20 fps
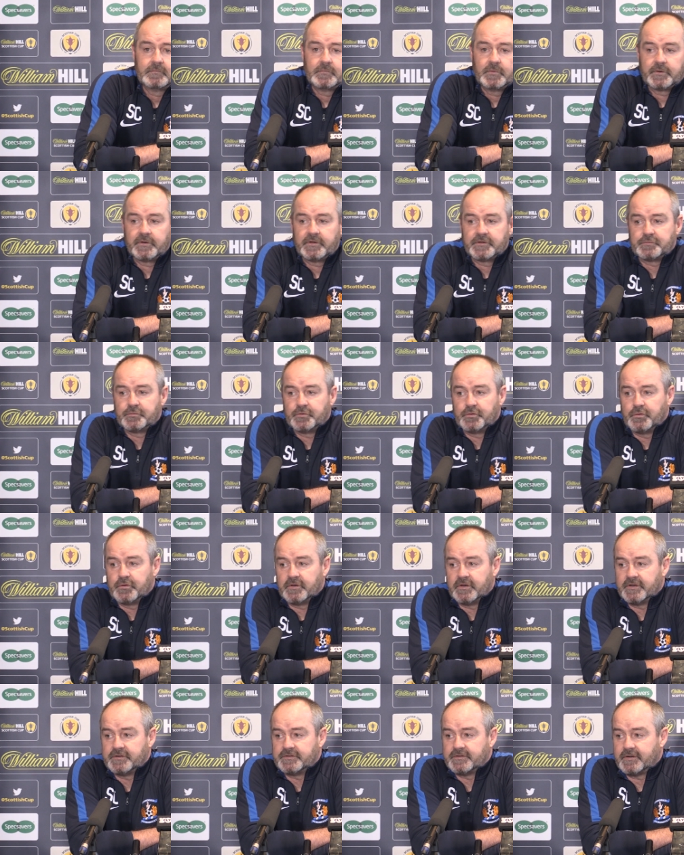Well, that's what you
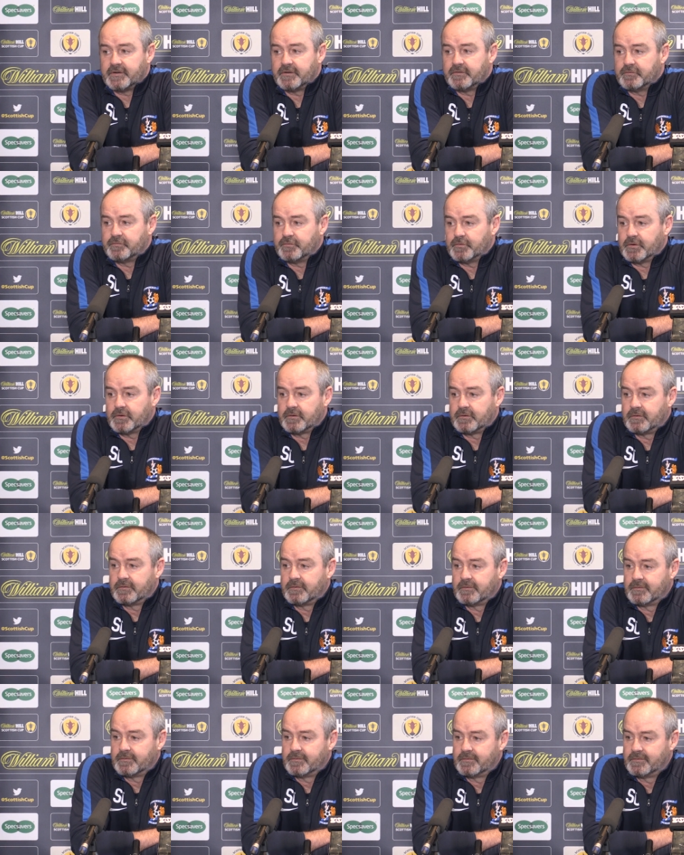guys are in it for.
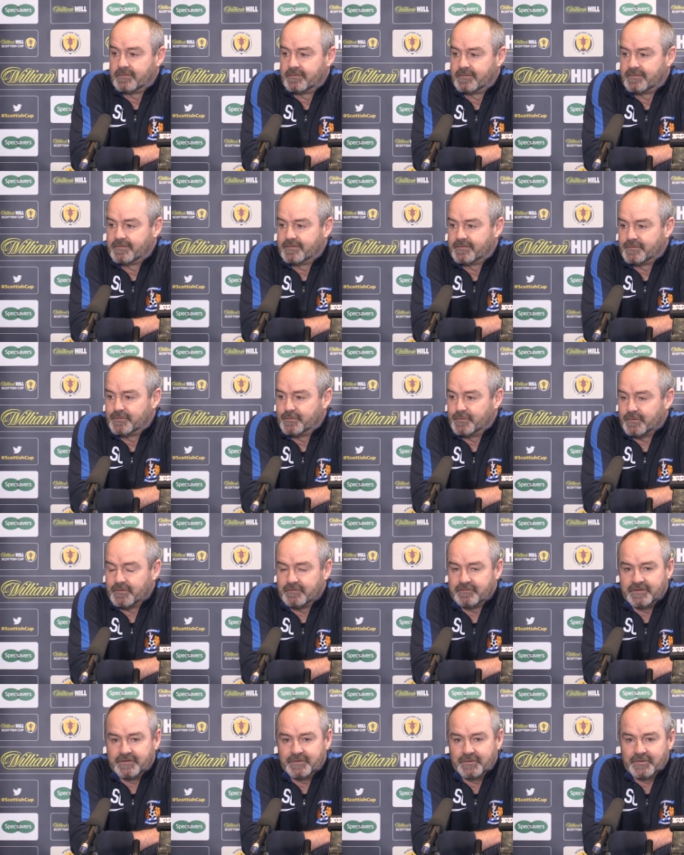You love it,